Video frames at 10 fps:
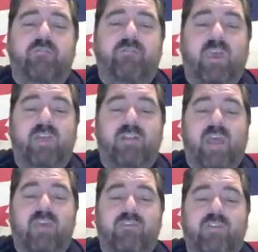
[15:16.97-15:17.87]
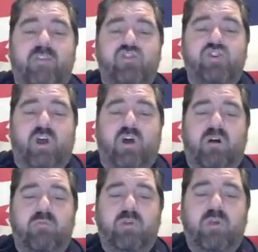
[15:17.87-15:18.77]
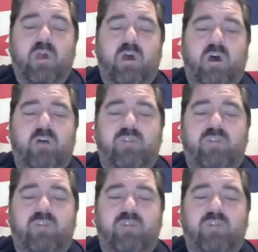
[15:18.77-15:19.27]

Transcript: fantastic job of